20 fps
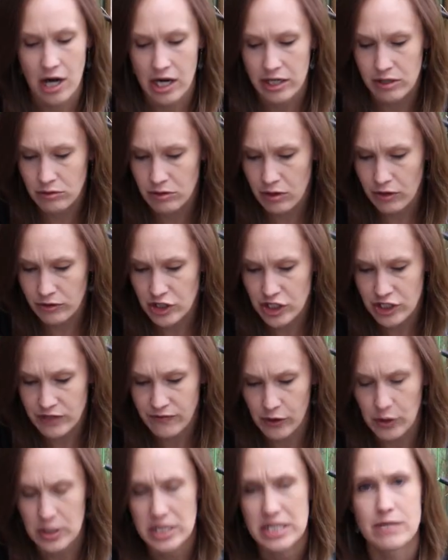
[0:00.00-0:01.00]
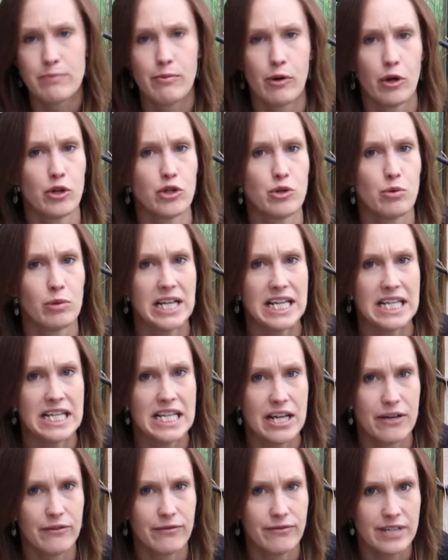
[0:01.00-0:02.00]
I don't know if she's very spiritually
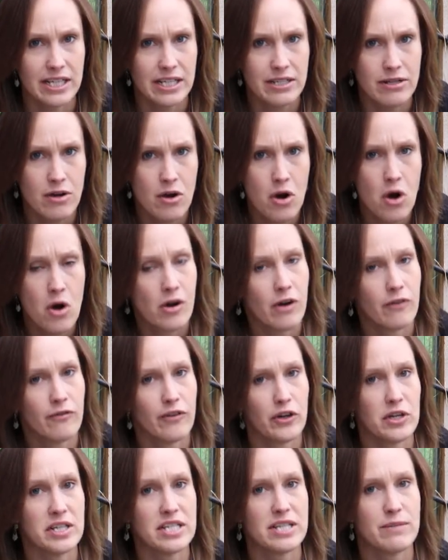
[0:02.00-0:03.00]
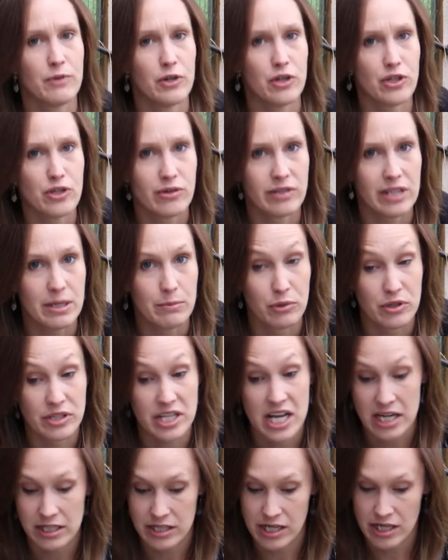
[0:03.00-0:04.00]
gifted or very spiritually
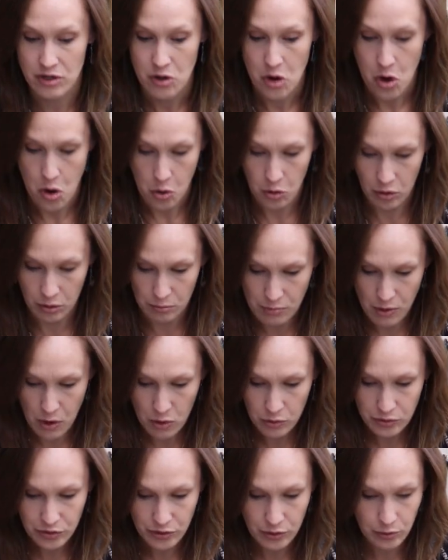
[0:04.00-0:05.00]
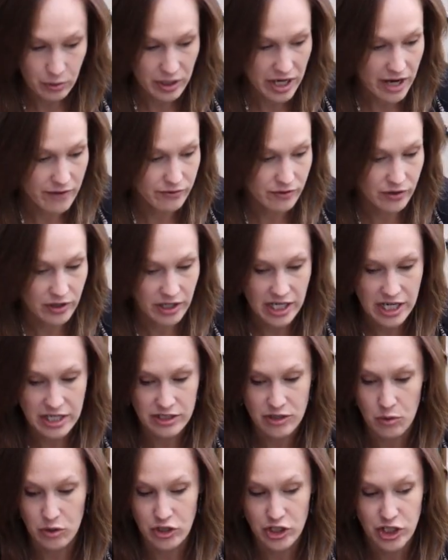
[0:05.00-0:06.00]
protected or both or whatever it
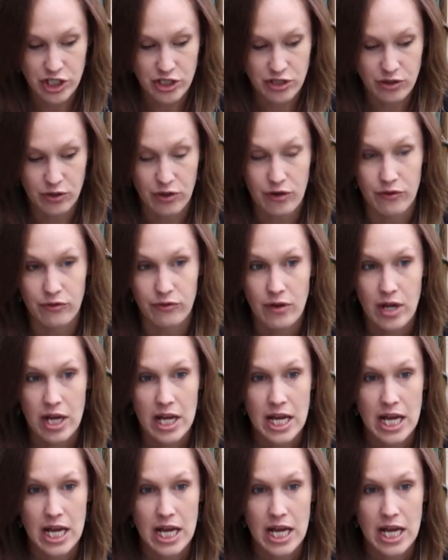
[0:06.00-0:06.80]
is, or she's sort of